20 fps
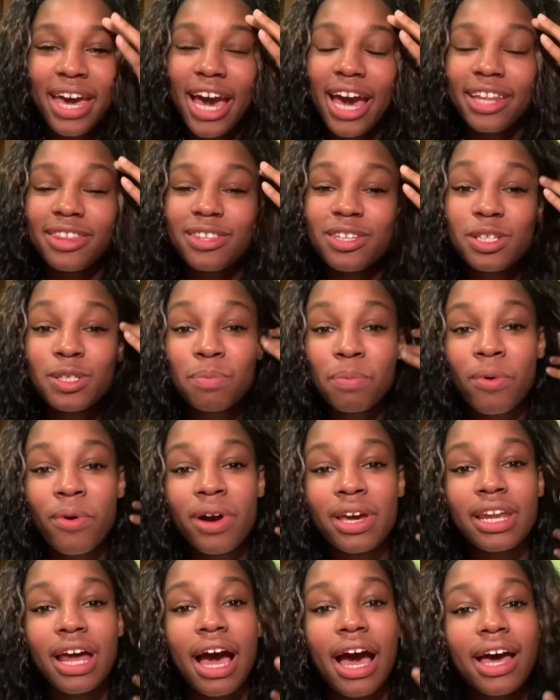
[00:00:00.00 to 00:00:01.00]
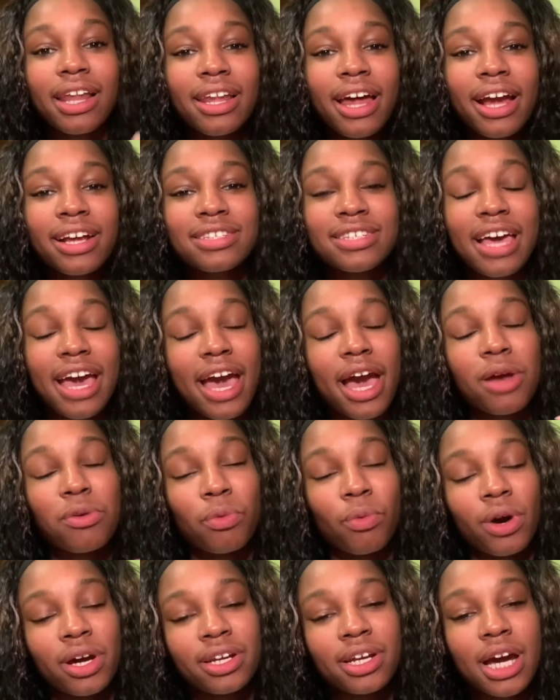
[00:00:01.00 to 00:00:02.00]
At this point, I like to
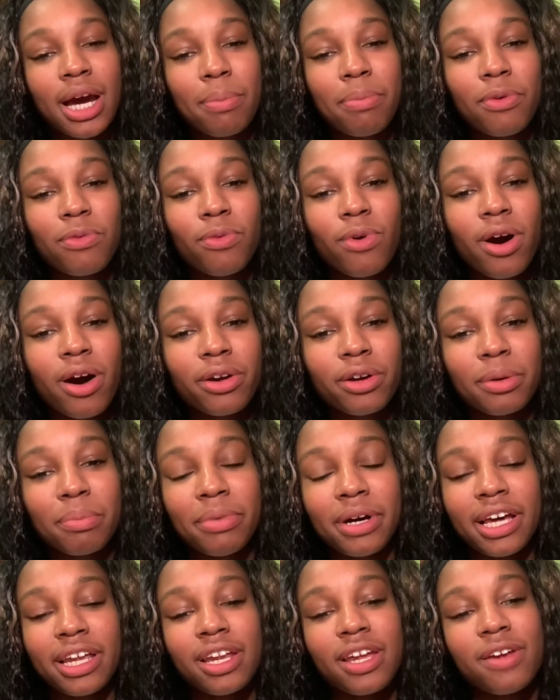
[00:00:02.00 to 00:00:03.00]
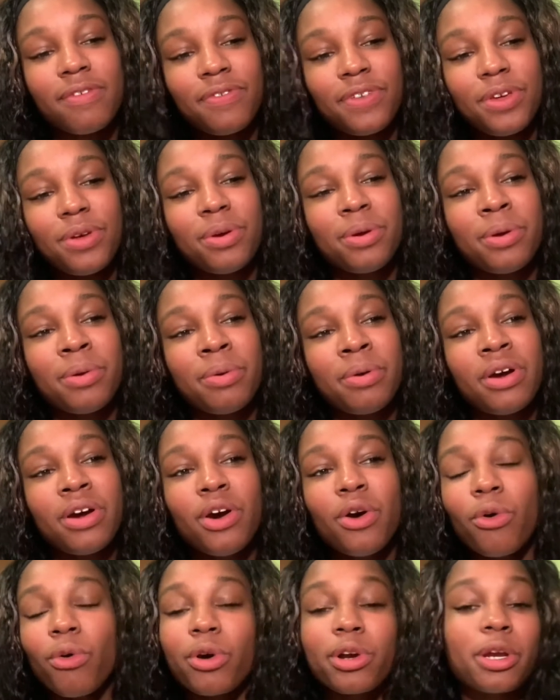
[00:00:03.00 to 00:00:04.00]
add 1 cup of water, but if you
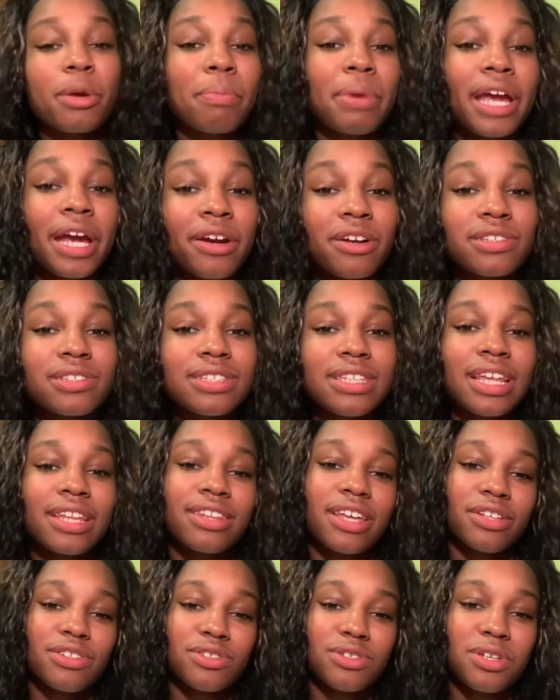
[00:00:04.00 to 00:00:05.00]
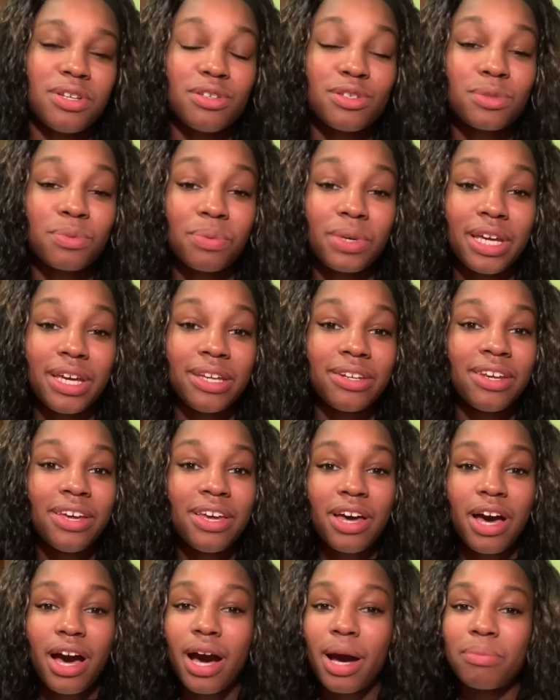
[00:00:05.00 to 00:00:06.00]
or your parents think that's too sweet,
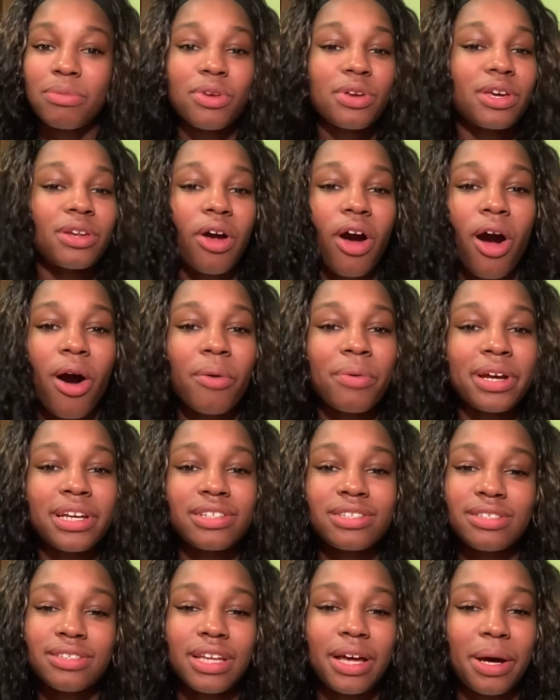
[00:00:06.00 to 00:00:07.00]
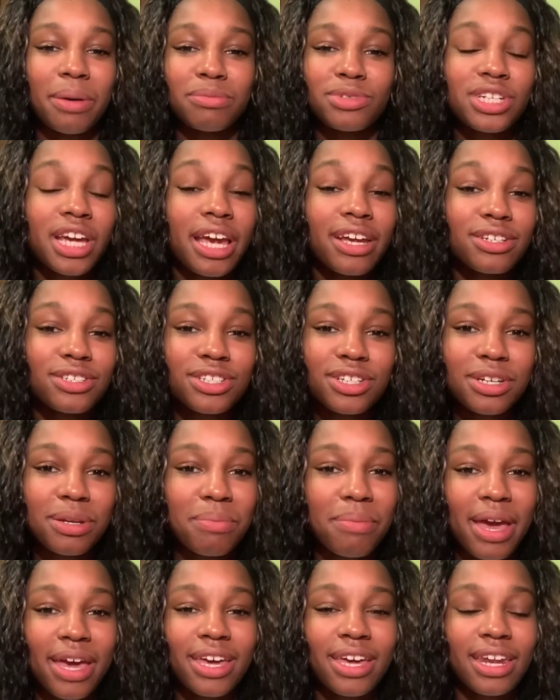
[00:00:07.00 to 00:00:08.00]
you can always change it
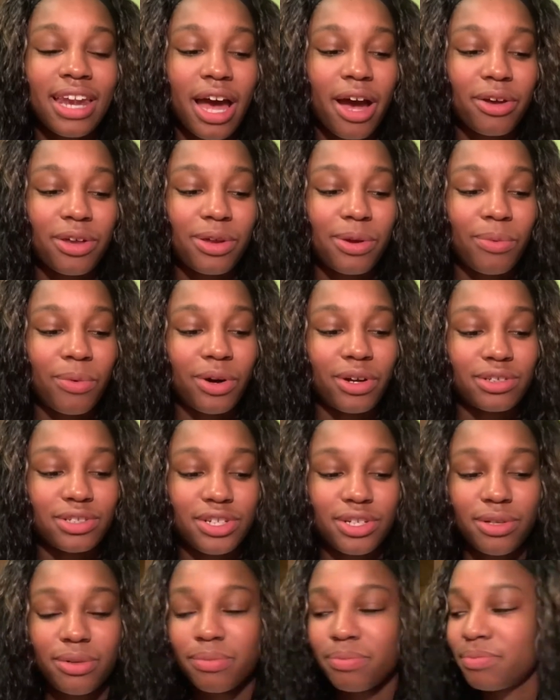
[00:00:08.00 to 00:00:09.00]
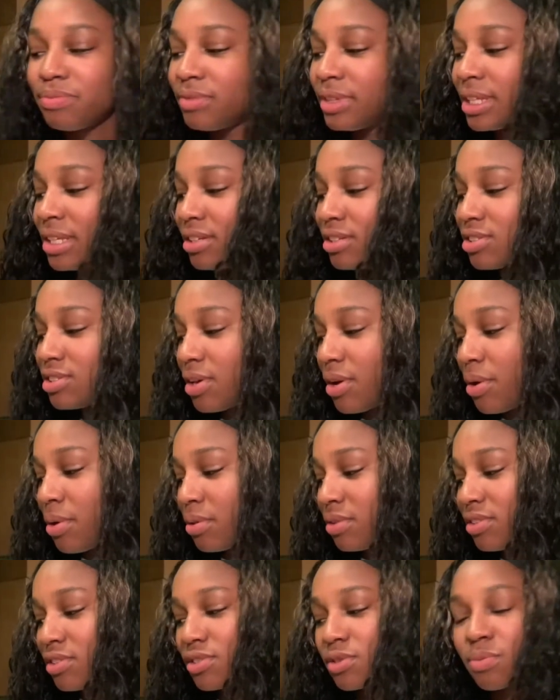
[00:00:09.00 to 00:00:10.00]
and make it how you want to.
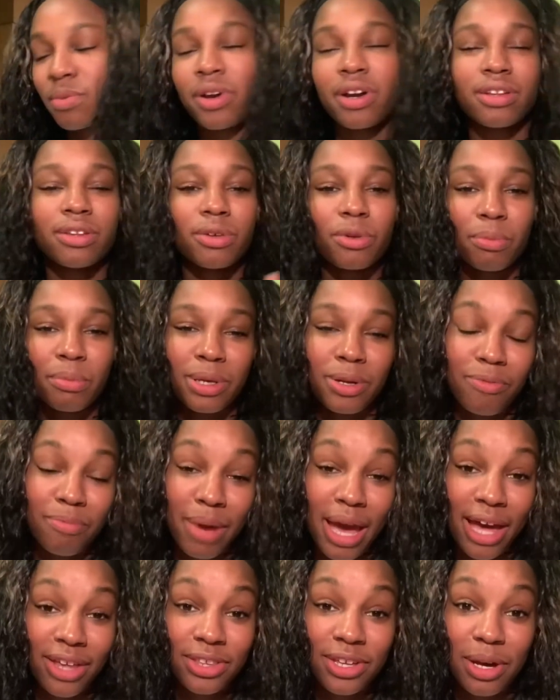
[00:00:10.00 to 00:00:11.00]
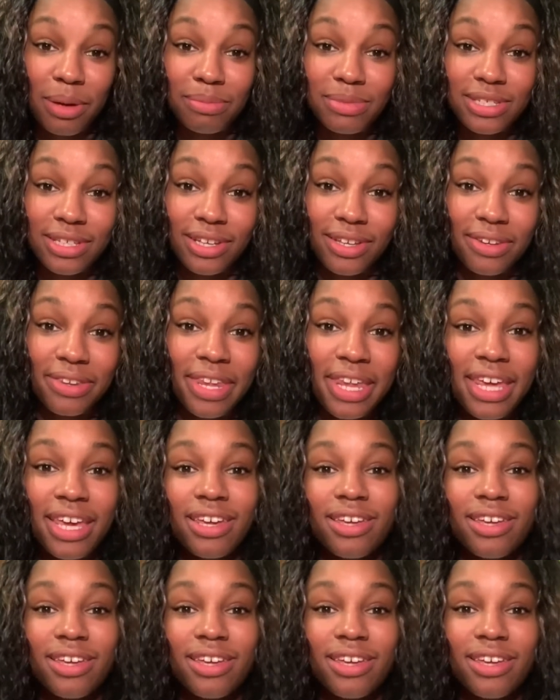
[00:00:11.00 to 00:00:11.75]
So this is where a little bit of math comes in.